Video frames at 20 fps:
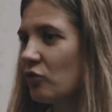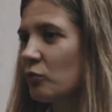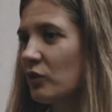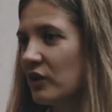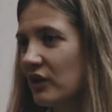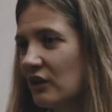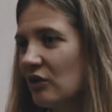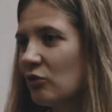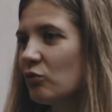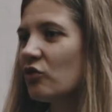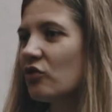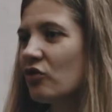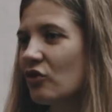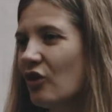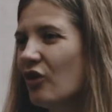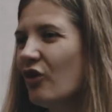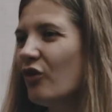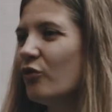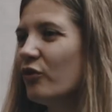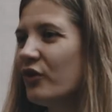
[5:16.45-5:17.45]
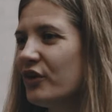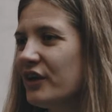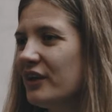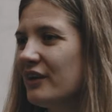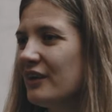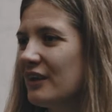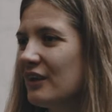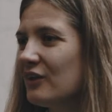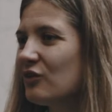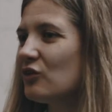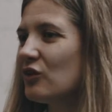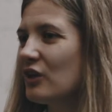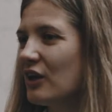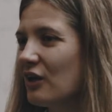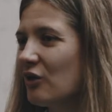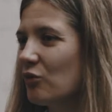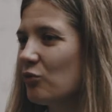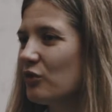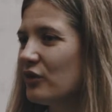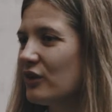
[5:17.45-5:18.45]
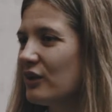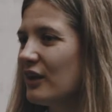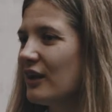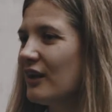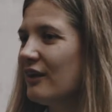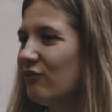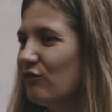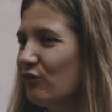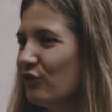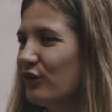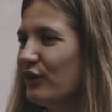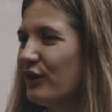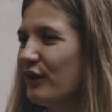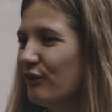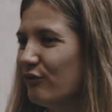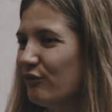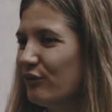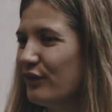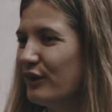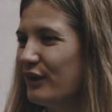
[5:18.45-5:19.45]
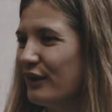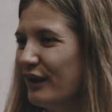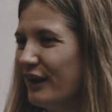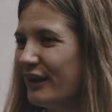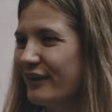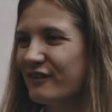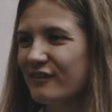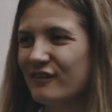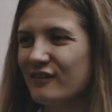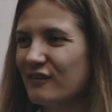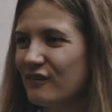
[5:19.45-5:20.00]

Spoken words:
But it was all very linked together with the election.